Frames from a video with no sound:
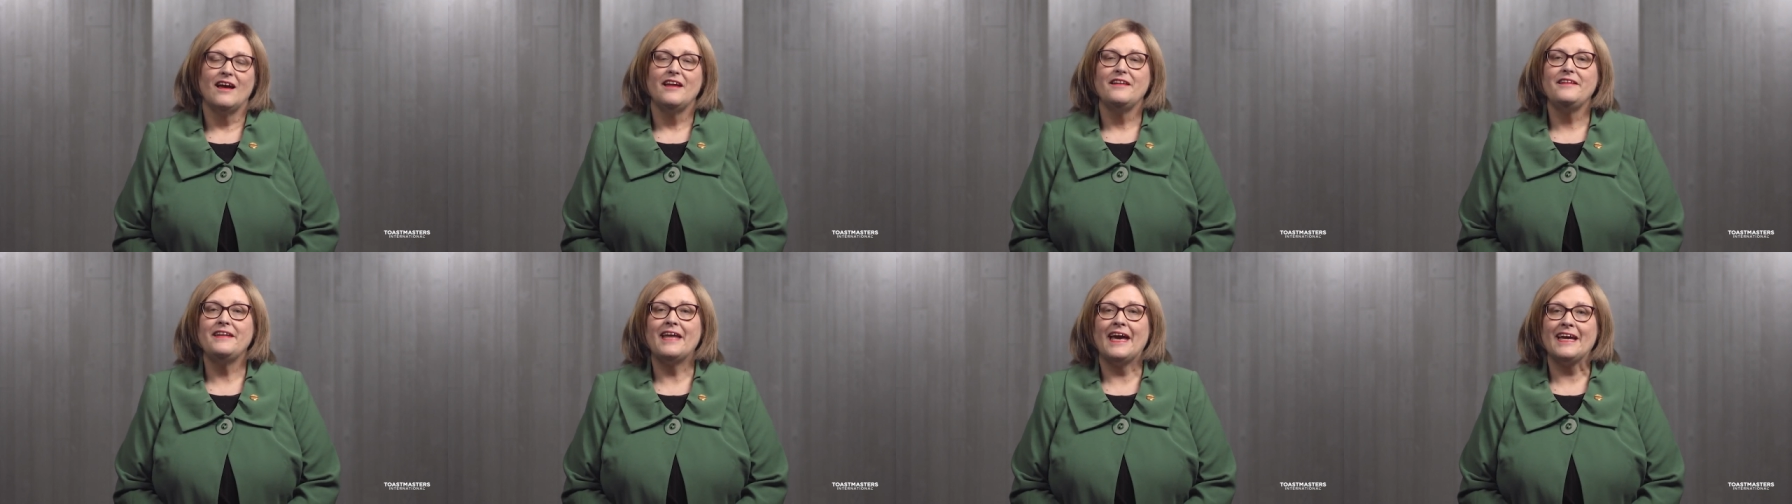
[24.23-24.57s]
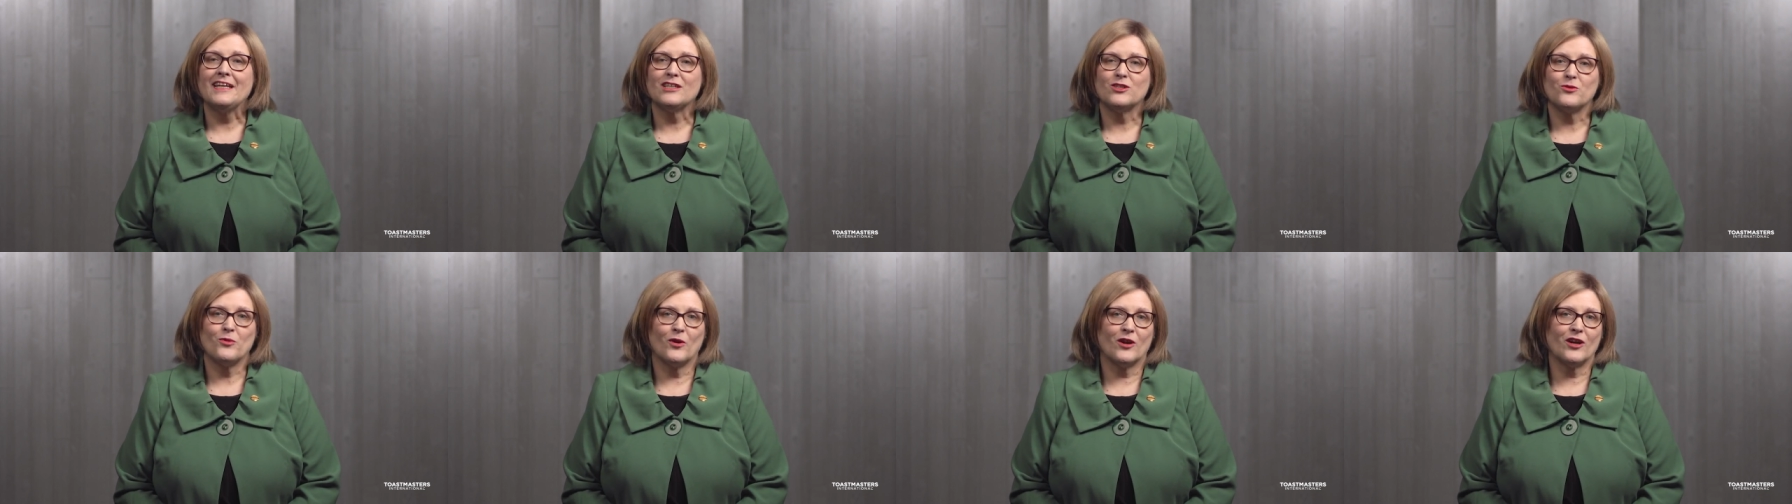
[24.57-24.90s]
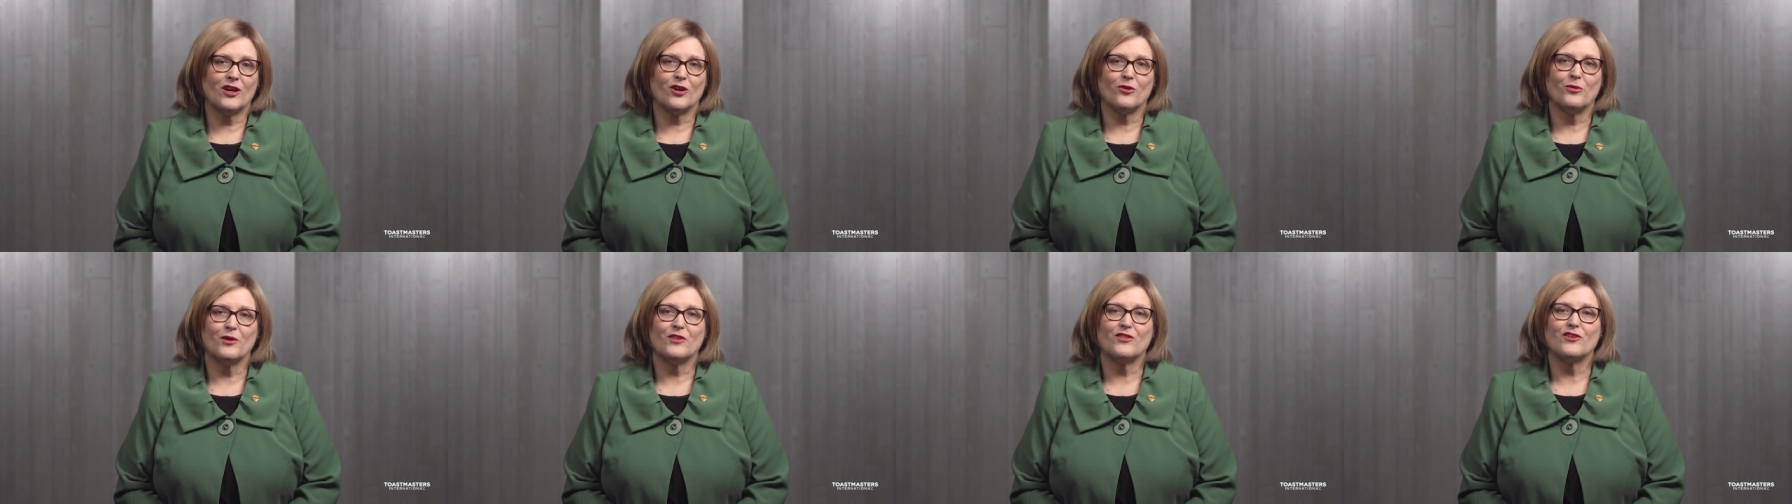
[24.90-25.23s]

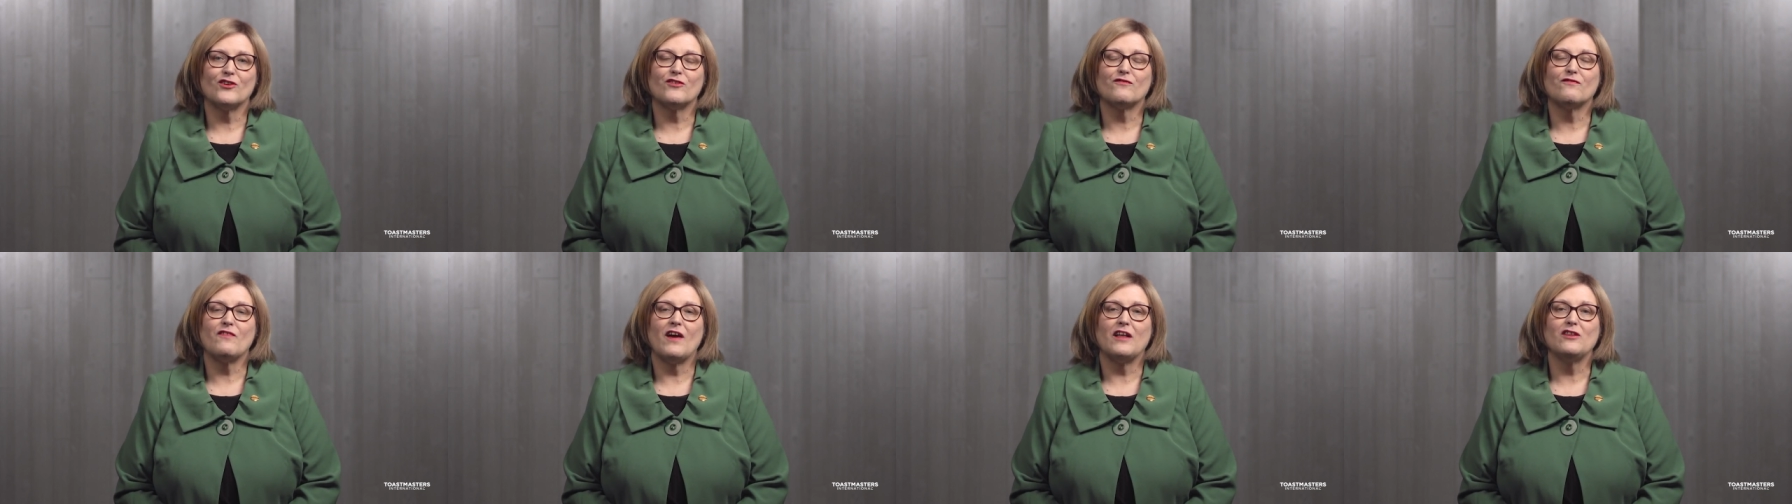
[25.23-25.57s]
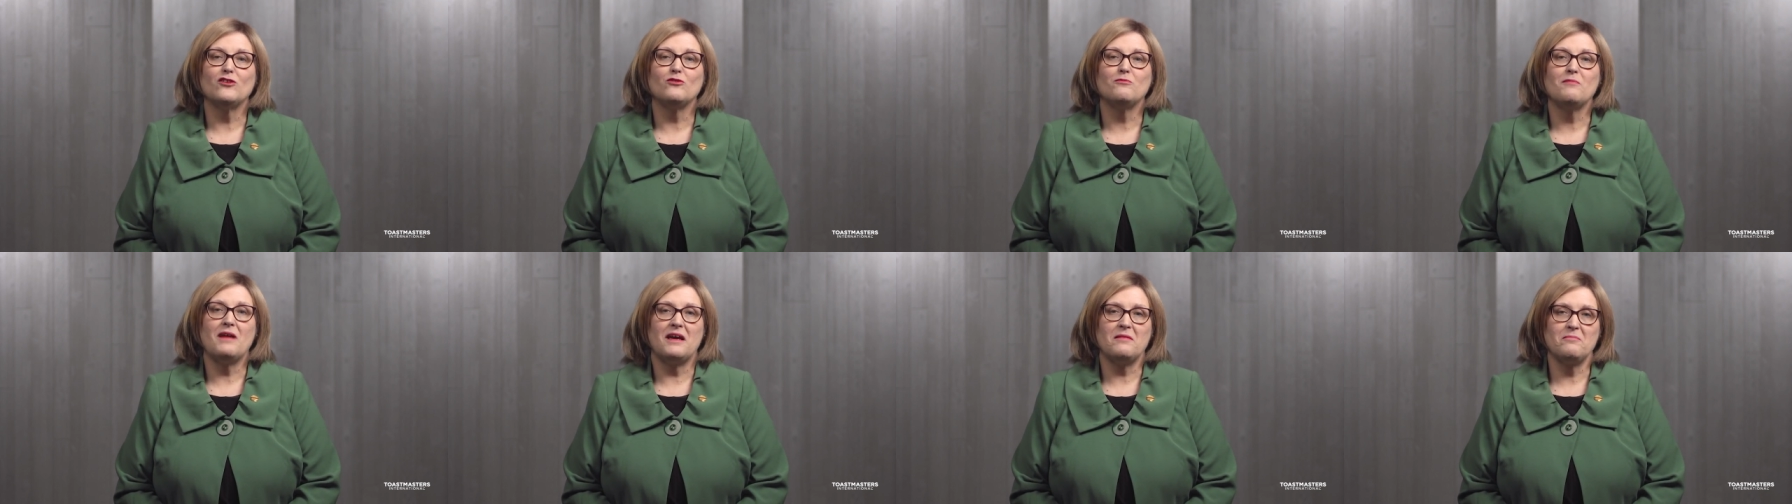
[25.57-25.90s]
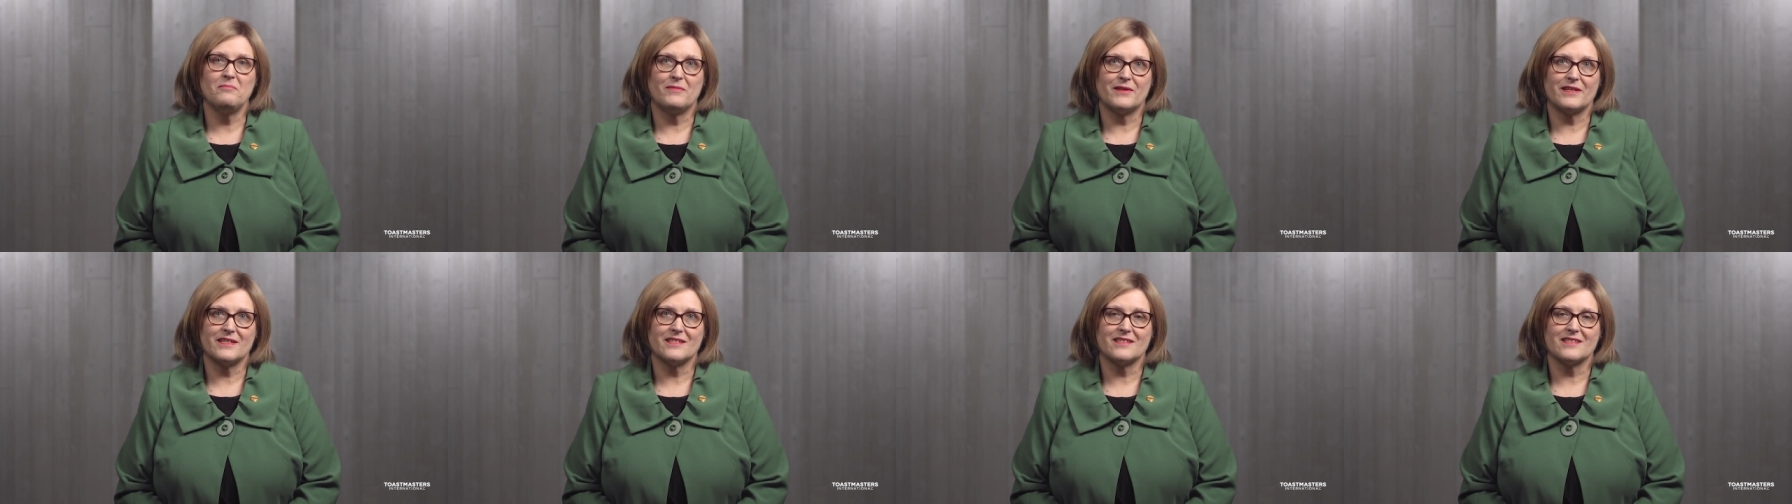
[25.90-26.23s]
network with your fellow
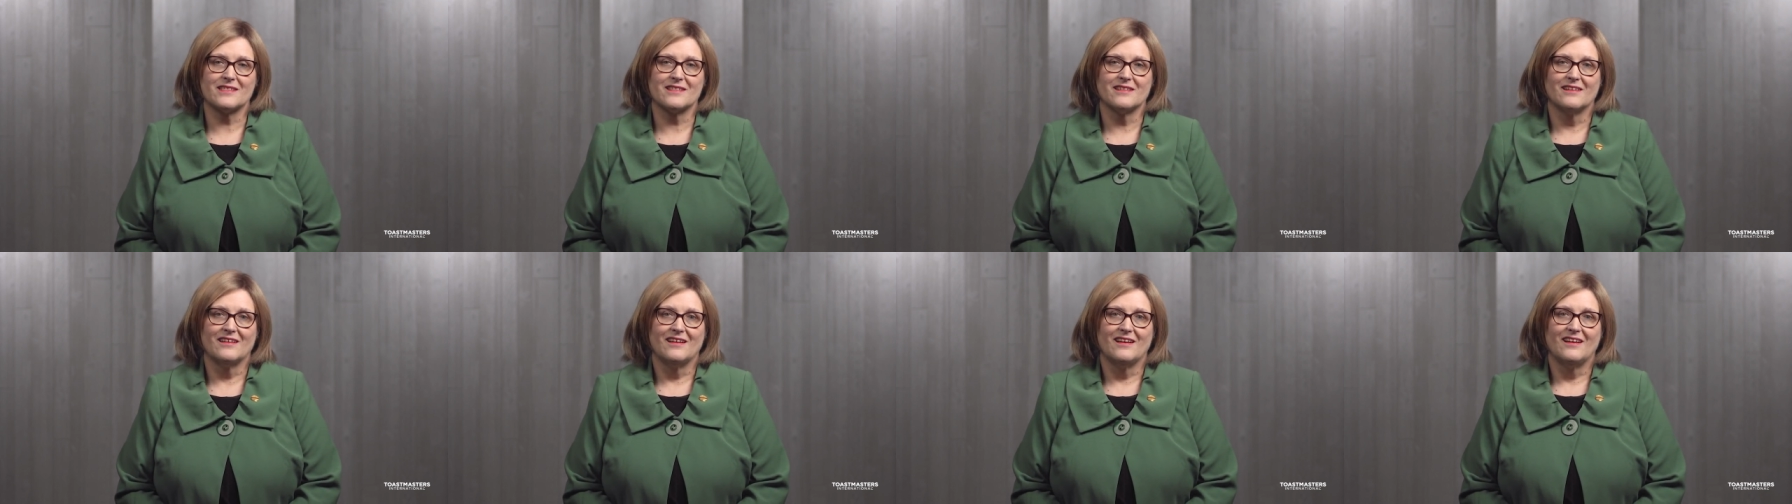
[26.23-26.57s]
members,